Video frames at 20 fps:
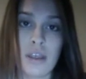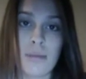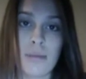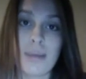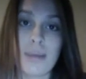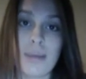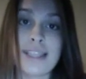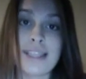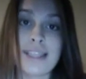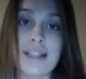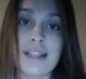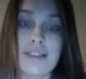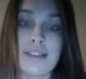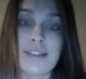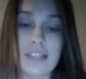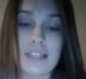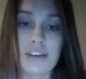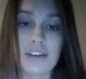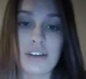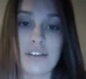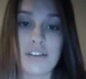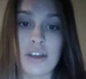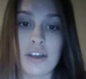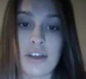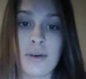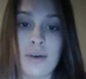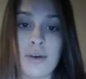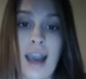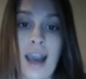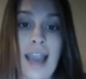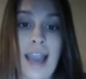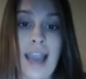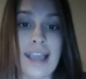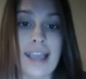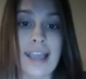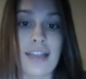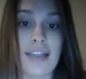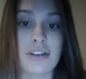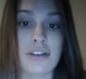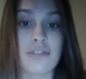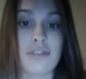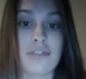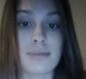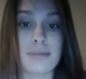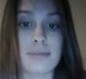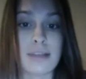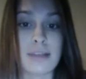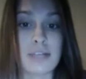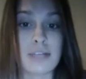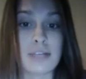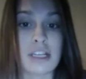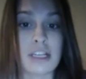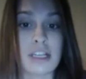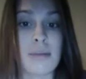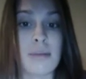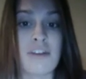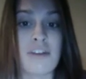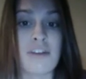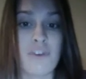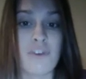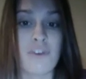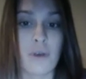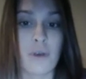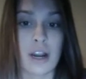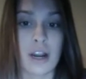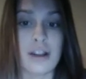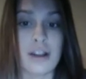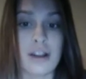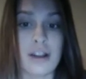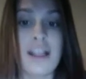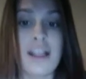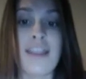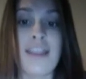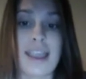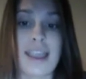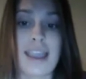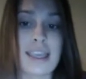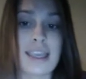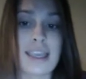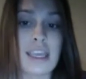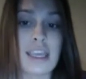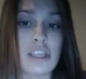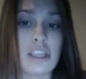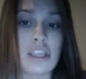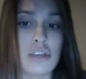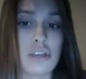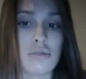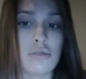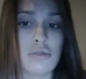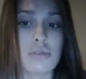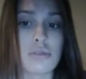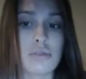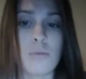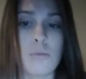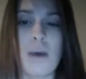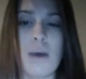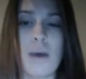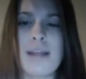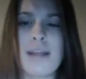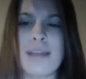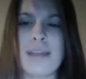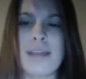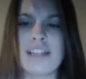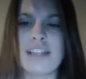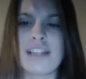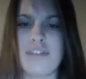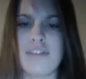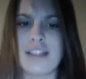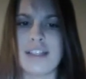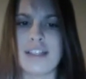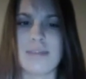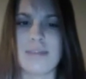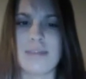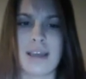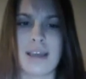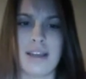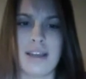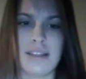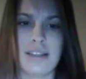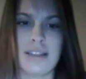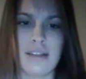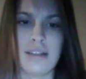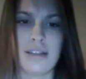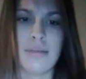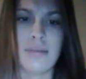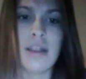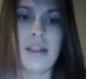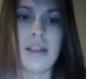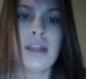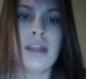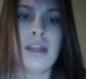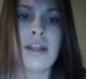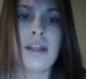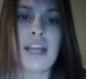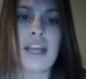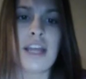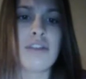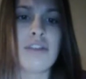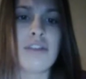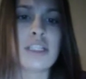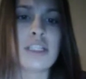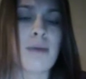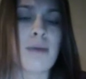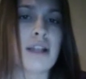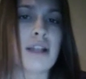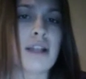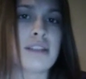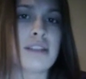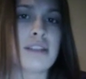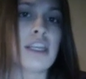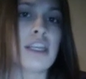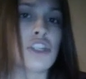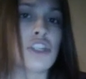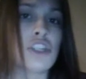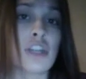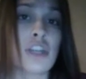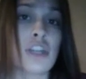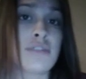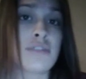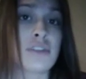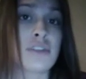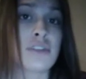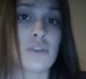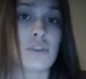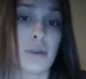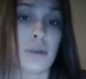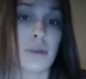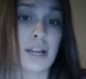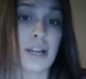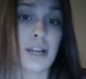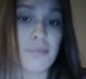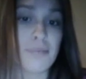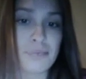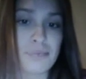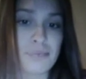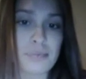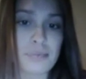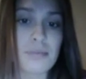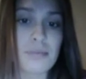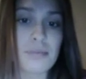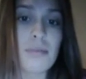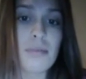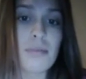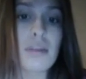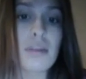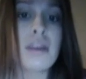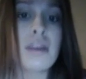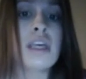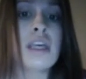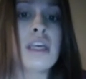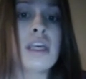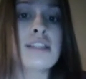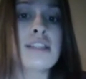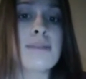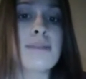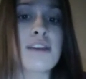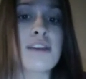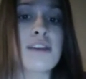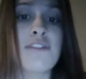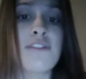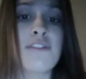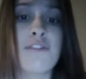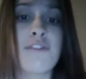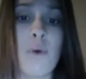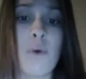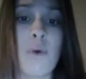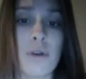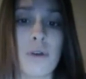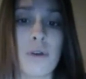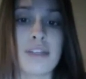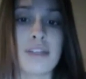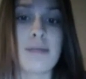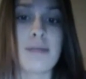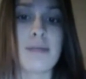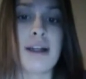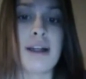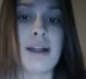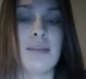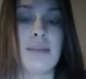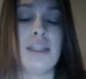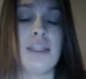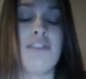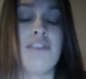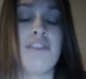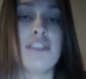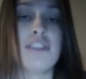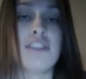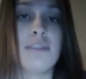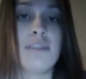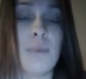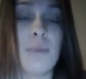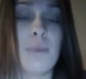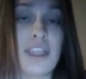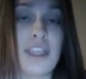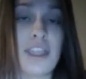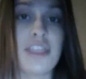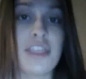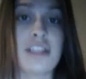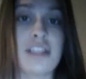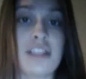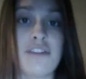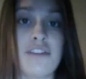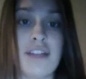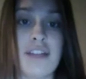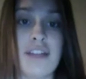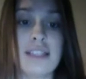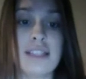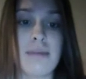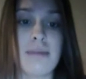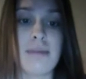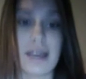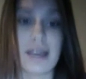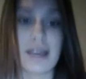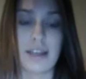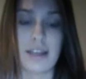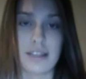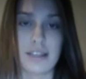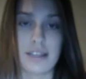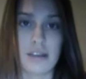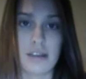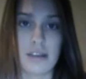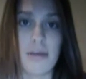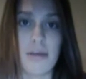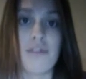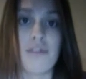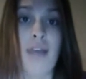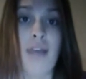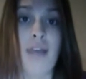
Based on this interview, I gathered from subject number 4 that he used one main defense mechanism in response to his stressful story. Subject 4 responded with the defense mechanism of